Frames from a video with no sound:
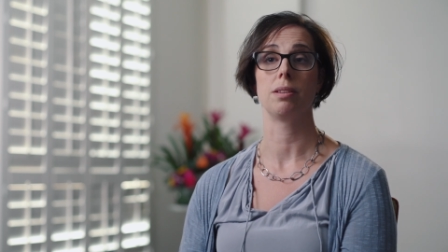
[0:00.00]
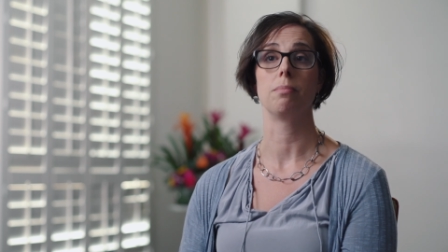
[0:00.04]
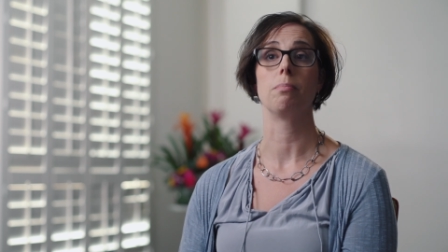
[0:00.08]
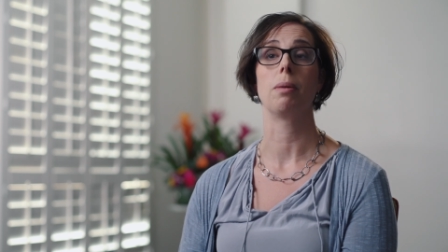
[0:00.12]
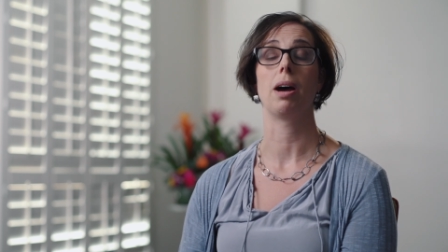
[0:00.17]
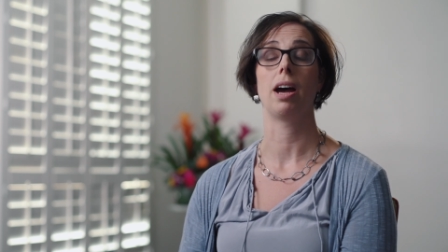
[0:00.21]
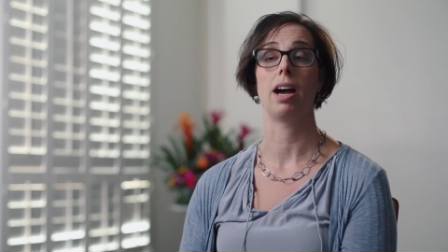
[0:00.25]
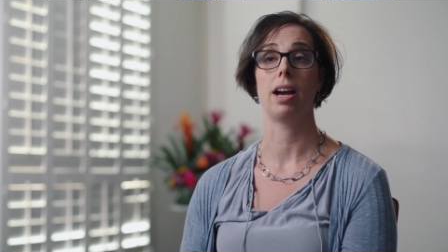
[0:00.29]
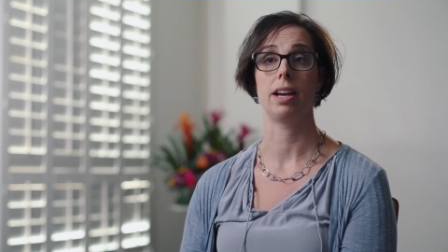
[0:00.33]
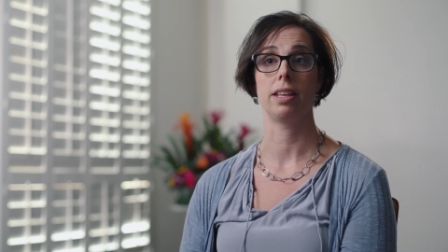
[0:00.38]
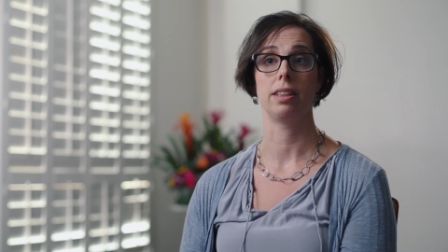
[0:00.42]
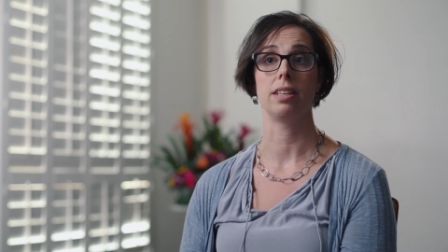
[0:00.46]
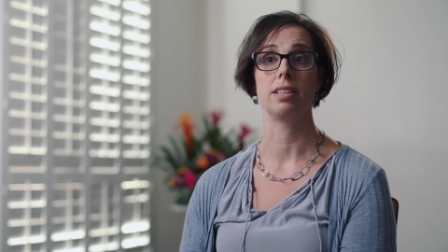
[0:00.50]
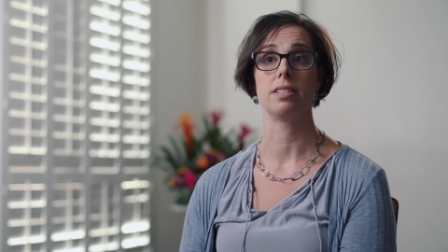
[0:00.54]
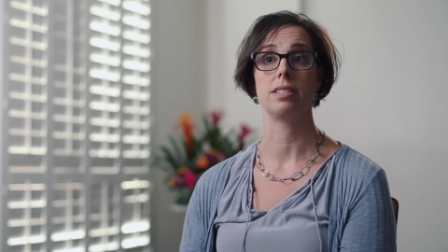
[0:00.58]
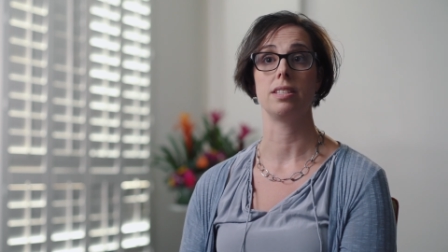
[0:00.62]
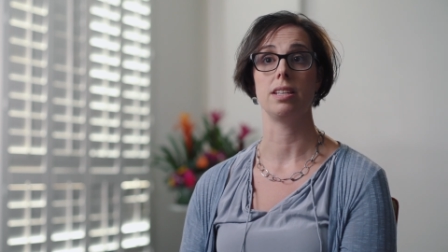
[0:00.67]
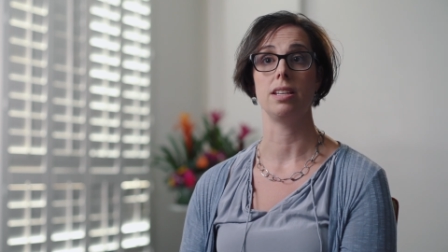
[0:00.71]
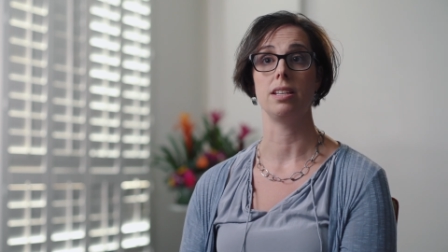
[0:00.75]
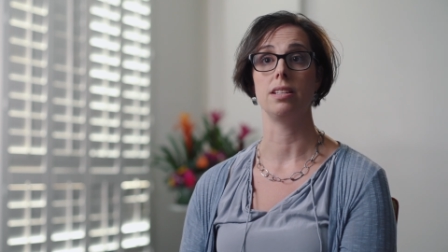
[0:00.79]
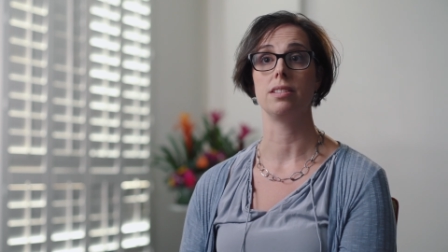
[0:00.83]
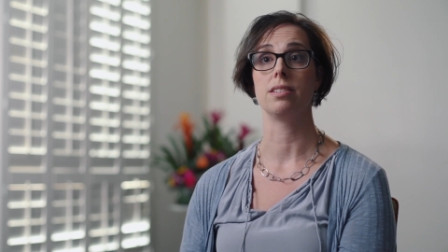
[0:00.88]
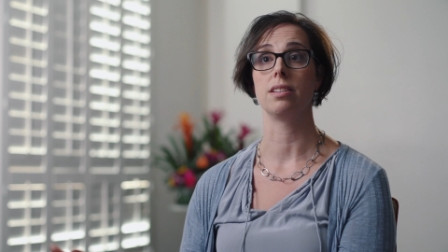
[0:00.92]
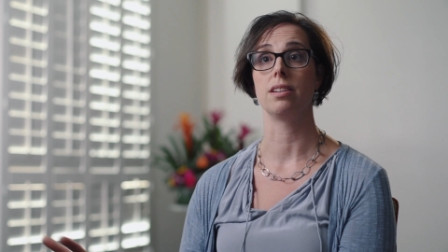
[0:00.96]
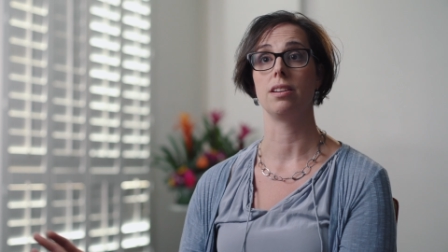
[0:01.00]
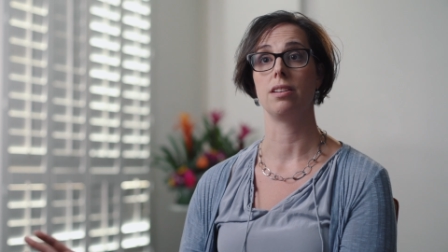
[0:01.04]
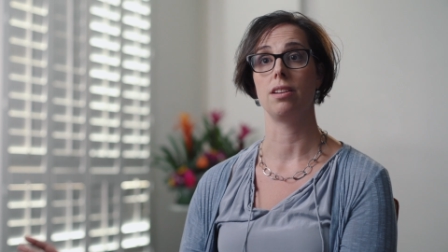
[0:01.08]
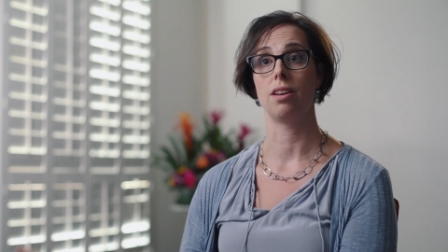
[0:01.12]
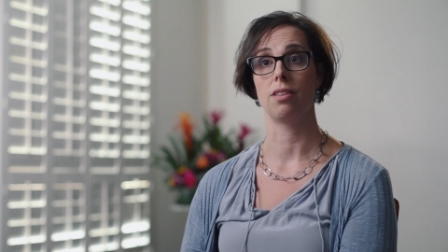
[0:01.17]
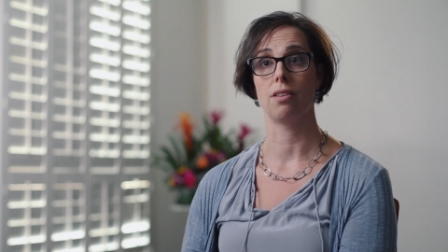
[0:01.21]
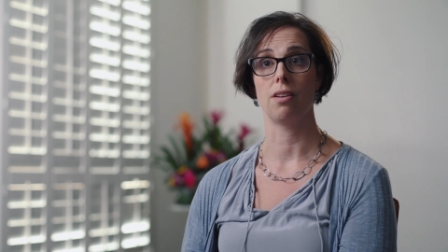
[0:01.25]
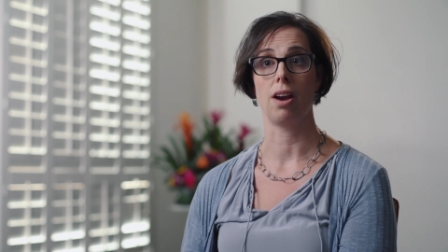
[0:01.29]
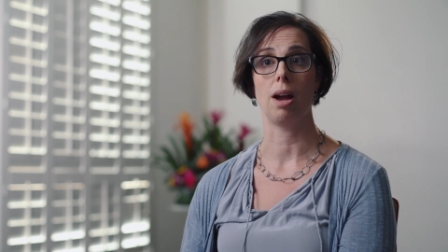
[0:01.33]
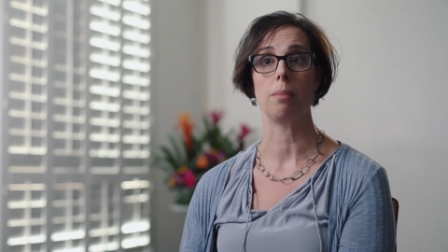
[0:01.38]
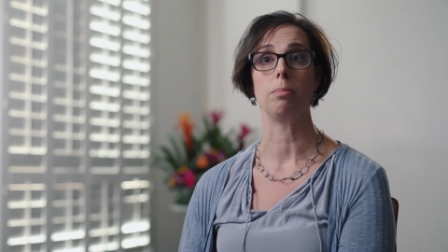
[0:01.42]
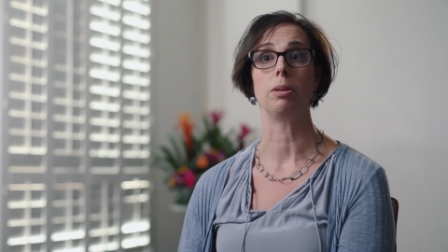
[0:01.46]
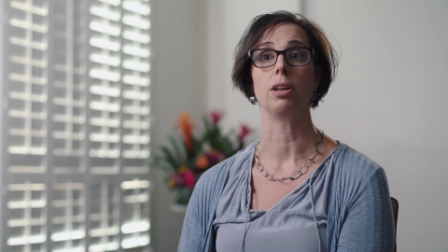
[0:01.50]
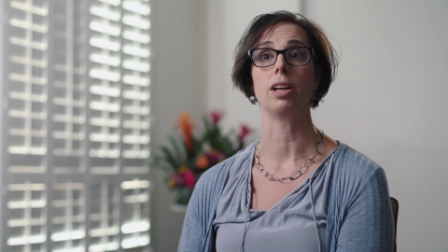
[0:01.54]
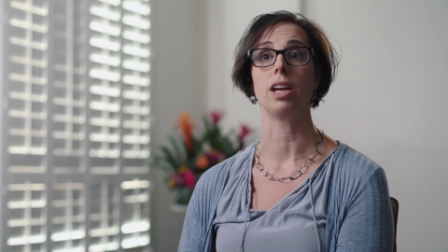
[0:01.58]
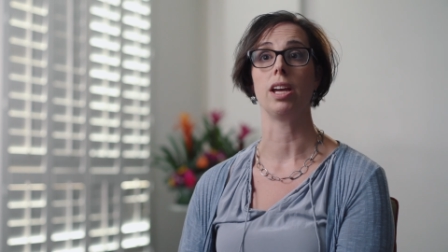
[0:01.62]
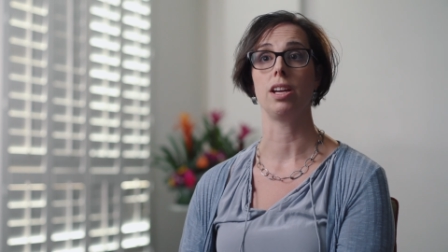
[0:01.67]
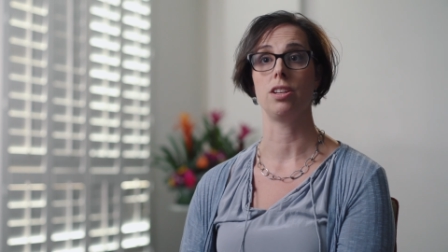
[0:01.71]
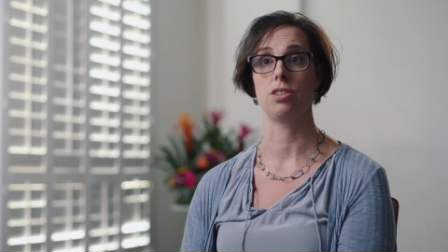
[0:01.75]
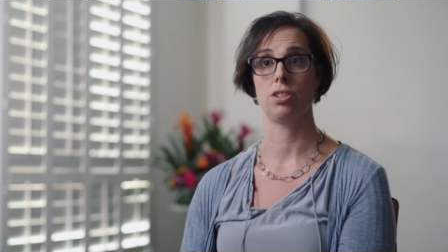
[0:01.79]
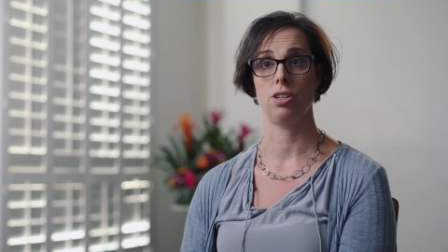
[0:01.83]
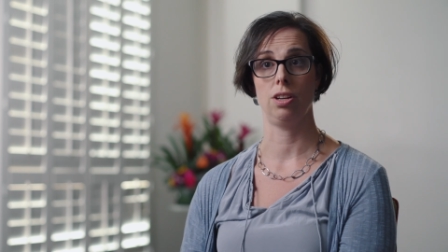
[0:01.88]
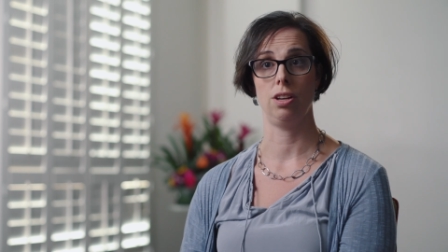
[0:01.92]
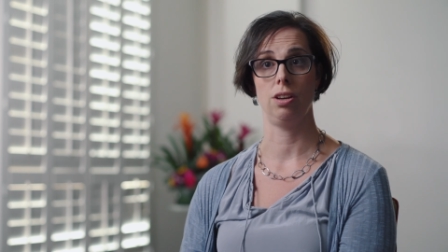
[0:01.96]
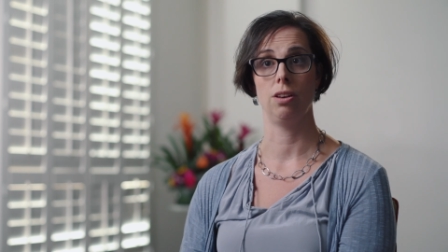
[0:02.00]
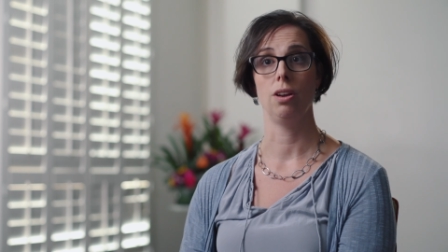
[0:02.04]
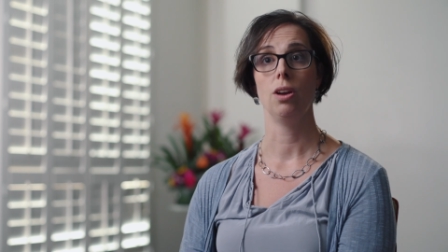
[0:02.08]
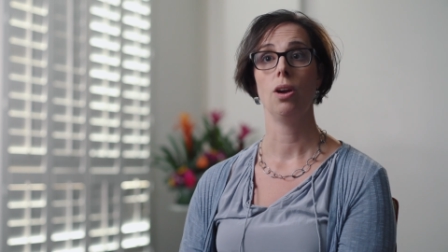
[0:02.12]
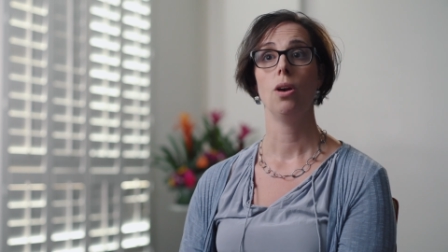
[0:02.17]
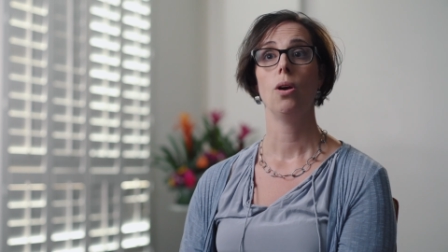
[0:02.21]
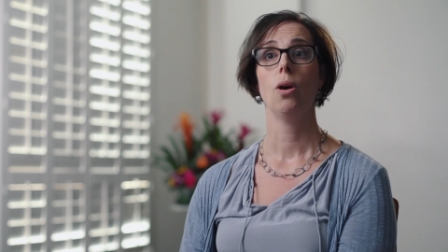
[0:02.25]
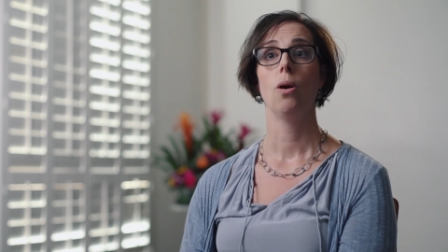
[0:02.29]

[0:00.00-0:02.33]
isn't behind the scenes in another application